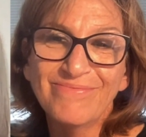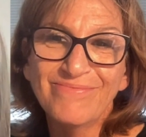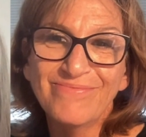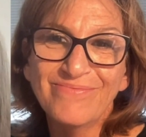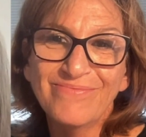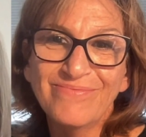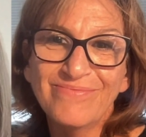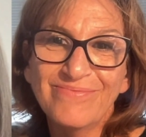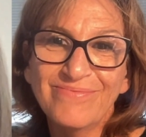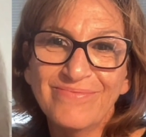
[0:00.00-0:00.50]

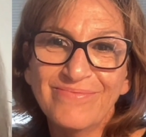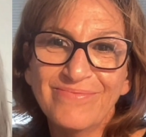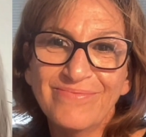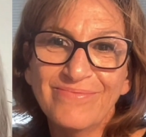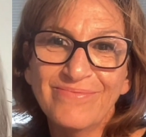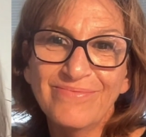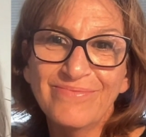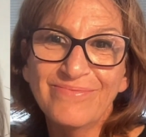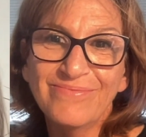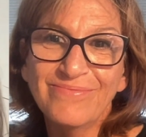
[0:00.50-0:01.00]

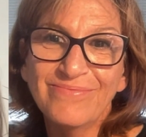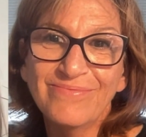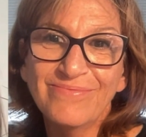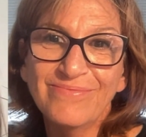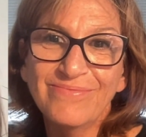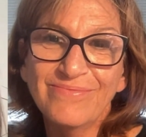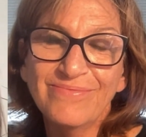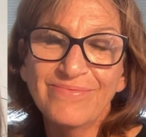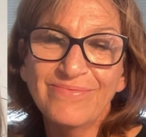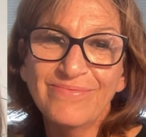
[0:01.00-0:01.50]

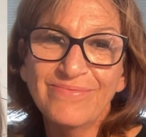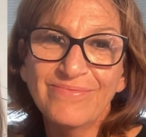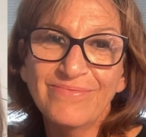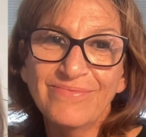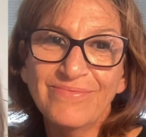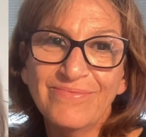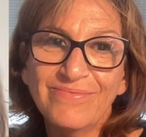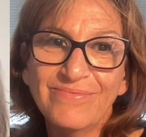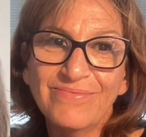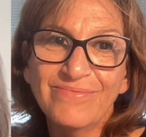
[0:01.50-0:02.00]

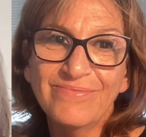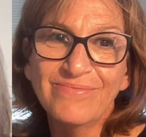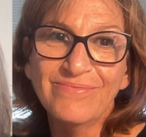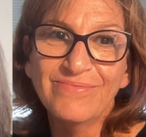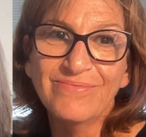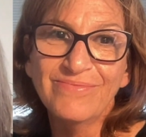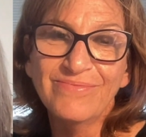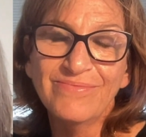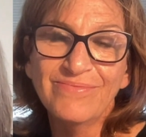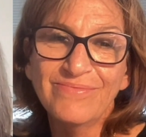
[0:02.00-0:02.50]

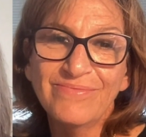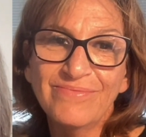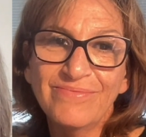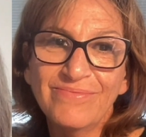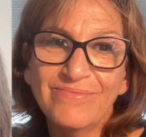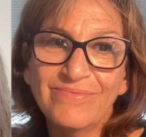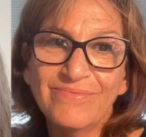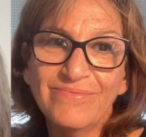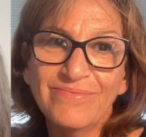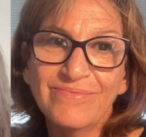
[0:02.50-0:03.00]

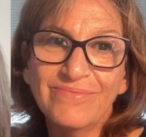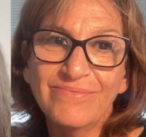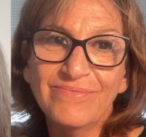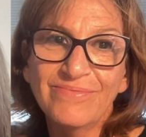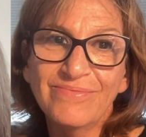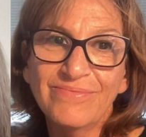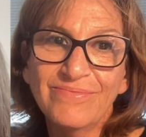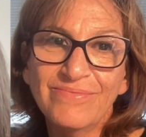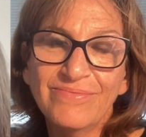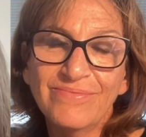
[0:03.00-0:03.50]

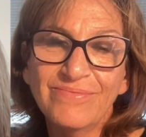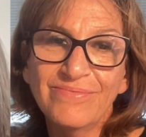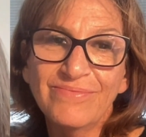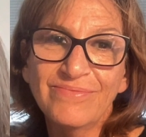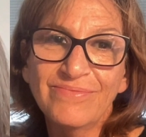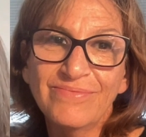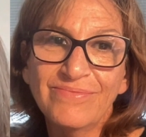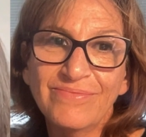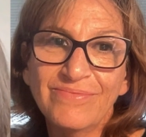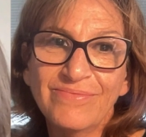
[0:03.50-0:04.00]

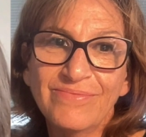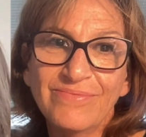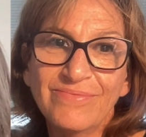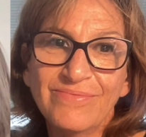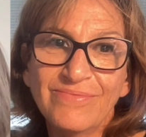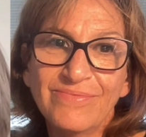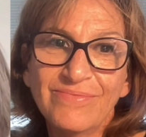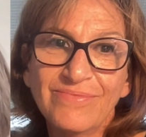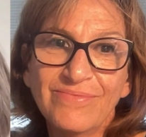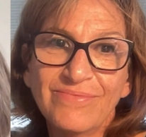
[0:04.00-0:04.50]

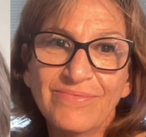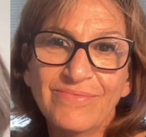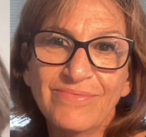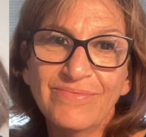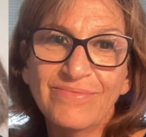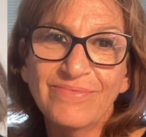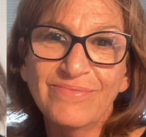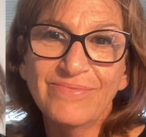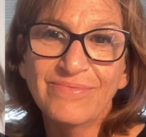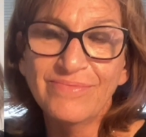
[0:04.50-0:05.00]

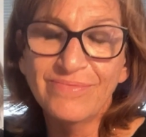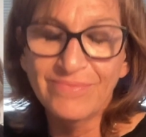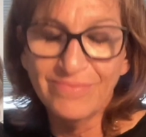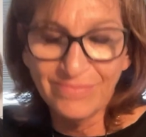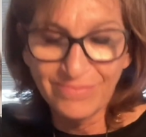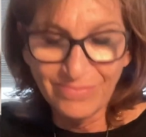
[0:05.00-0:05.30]
[no speech]